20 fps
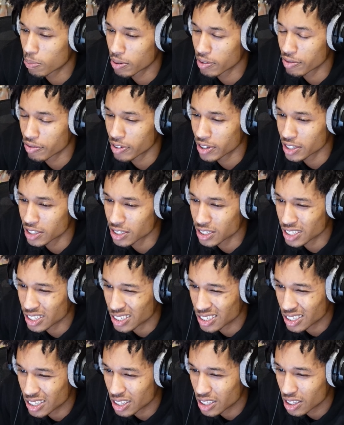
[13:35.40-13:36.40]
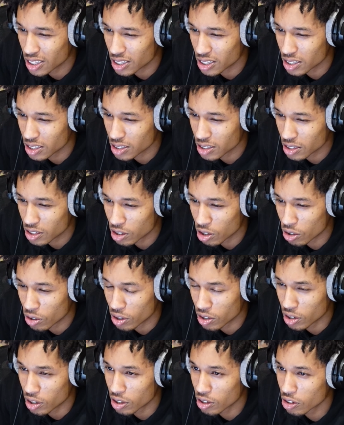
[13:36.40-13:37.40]
prevention
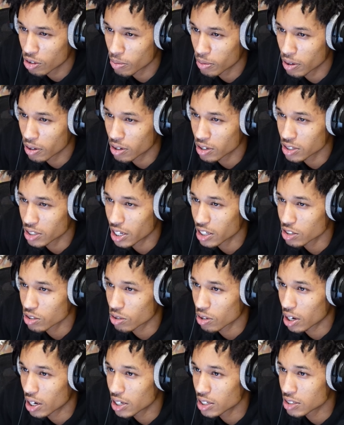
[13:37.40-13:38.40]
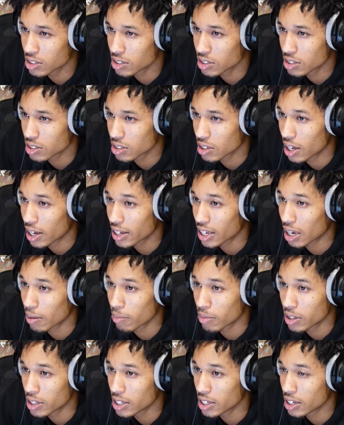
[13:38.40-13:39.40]
going on, bro, because that's crazy. I can't
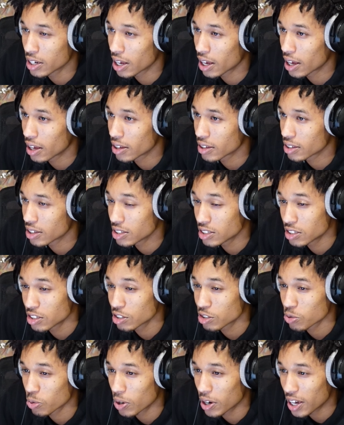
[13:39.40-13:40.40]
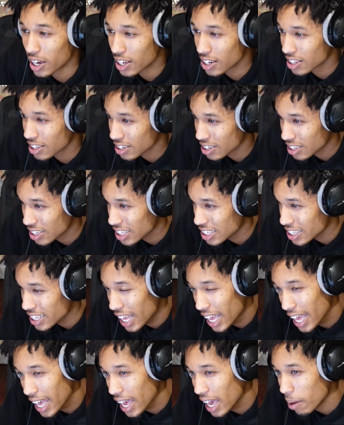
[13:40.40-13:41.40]
believe that. It just rained and
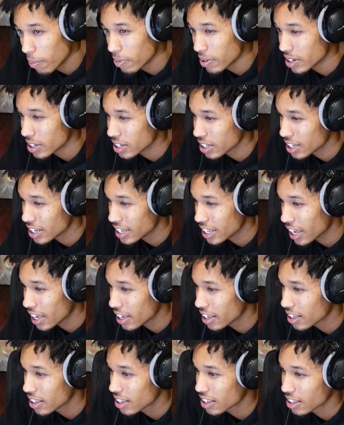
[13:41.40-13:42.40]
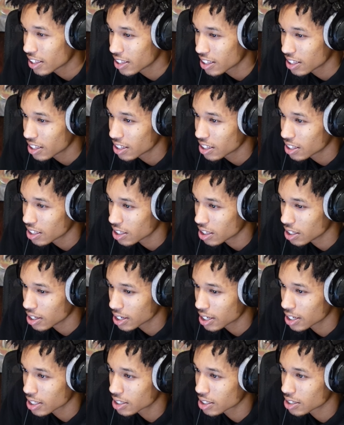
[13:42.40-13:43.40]
that happened in a day.
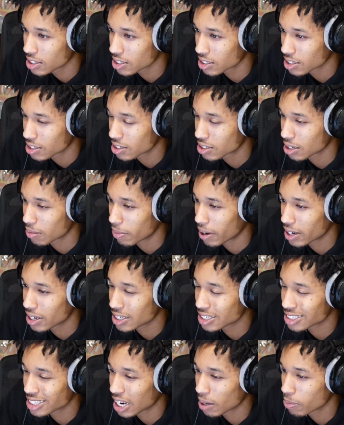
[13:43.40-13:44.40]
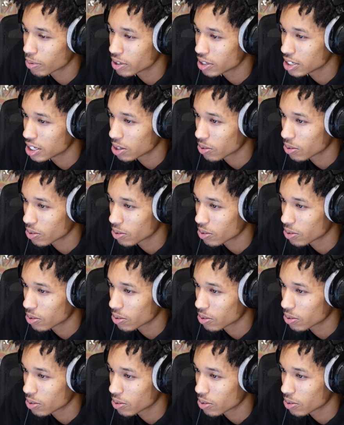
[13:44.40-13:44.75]
Look at this. This is somebody's neighborhood